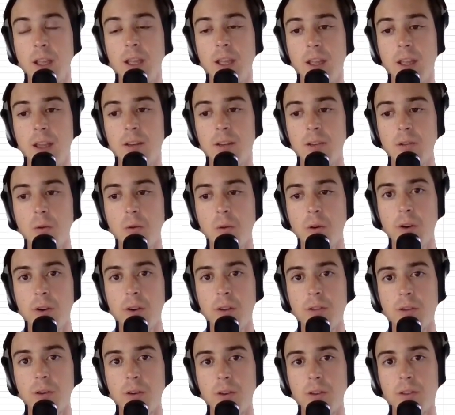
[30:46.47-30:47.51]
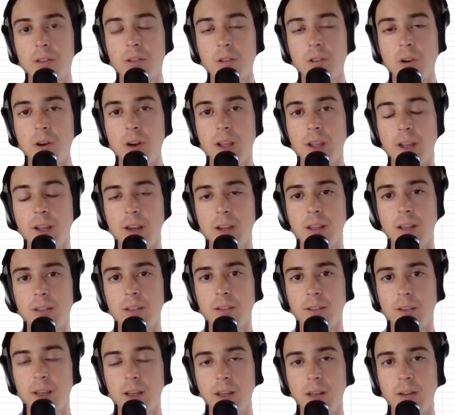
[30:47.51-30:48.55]
and or they're starting a
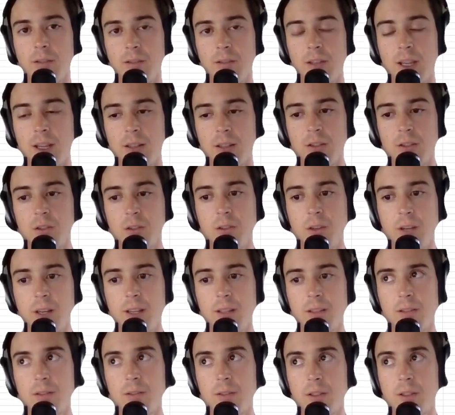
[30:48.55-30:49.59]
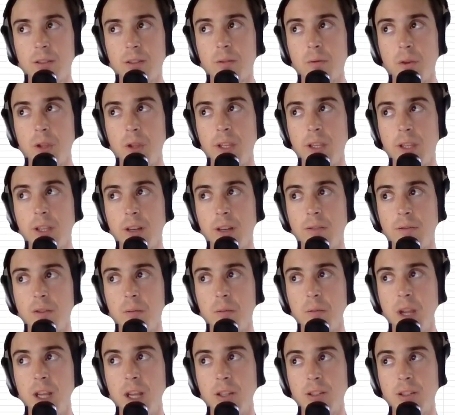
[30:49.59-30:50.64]
consecutive day streak. So this is really good
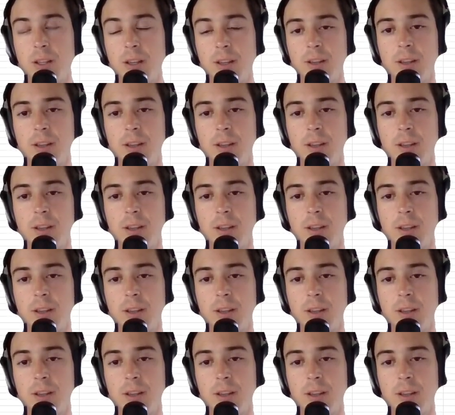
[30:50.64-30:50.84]
information.